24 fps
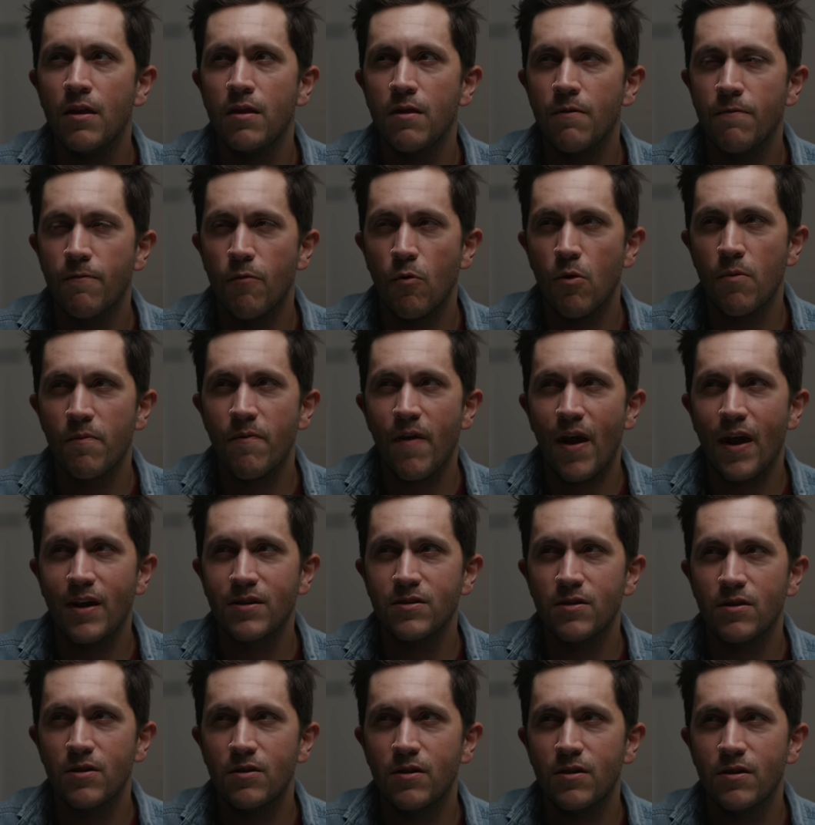the form
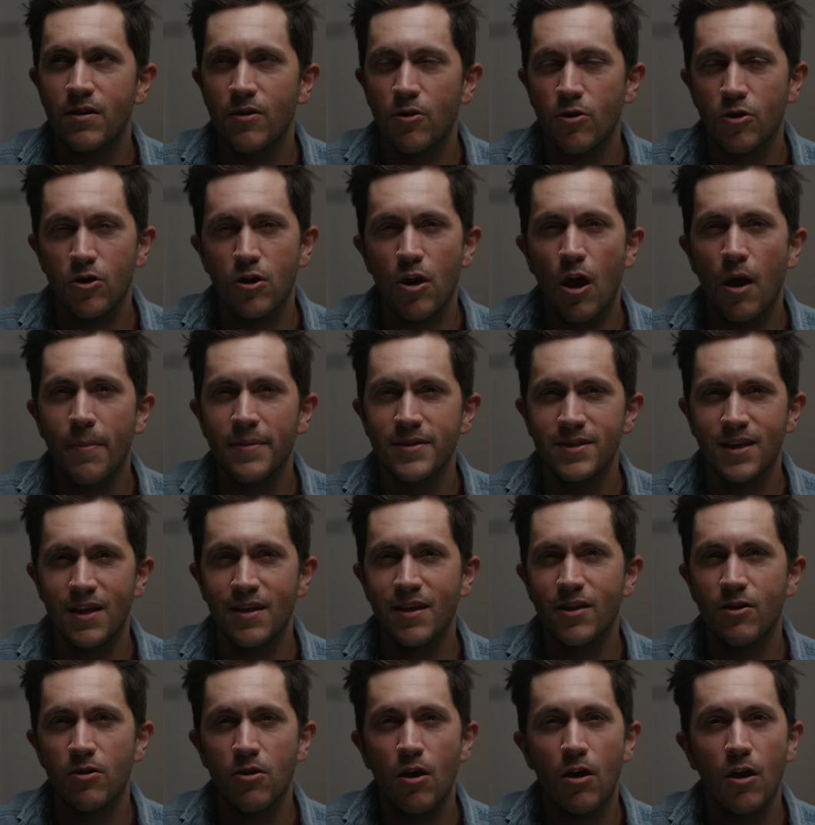factor. The ergonomics I
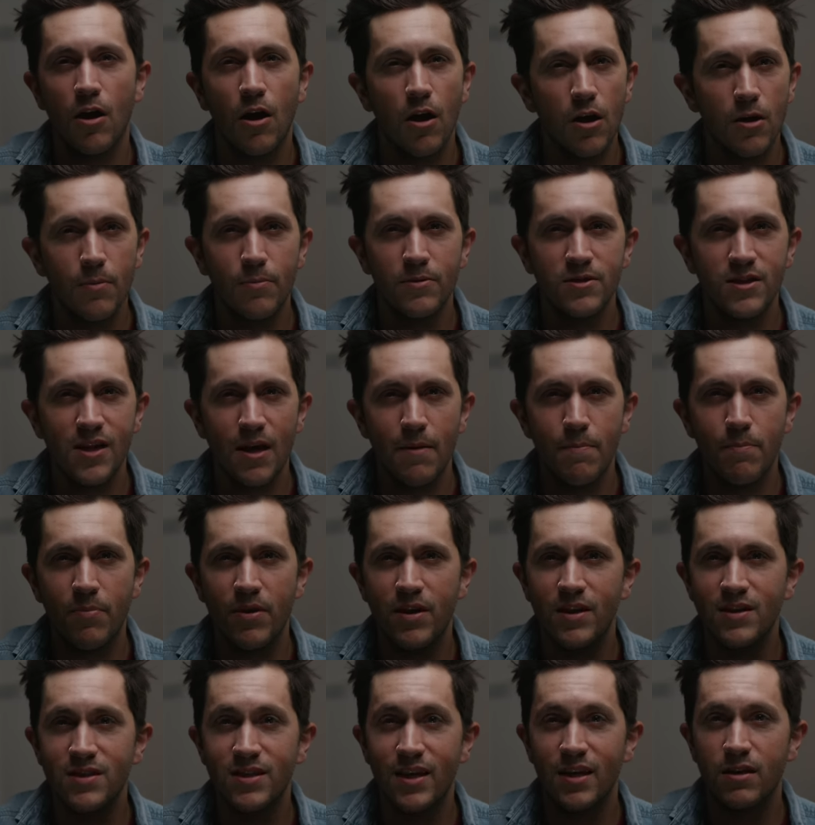think are not 100%,
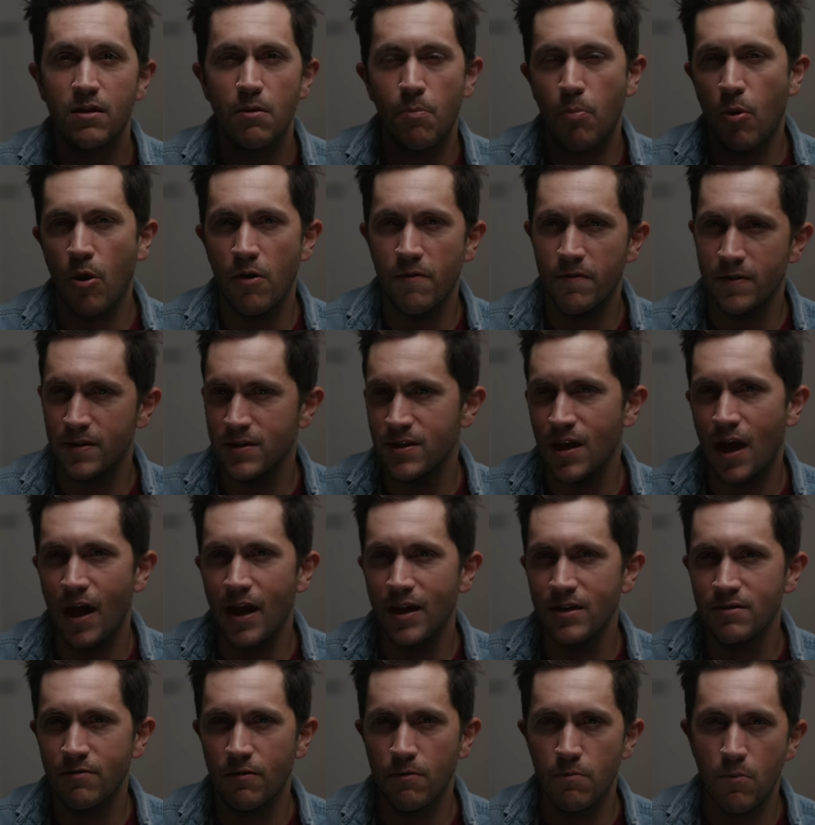but it's like the perfect
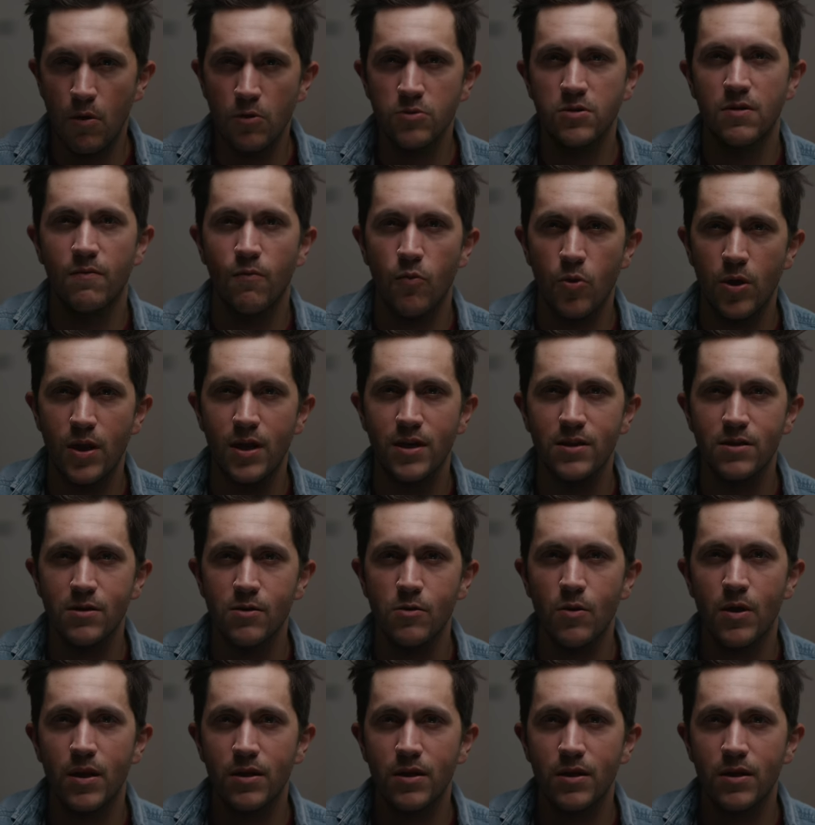size for most of what I do.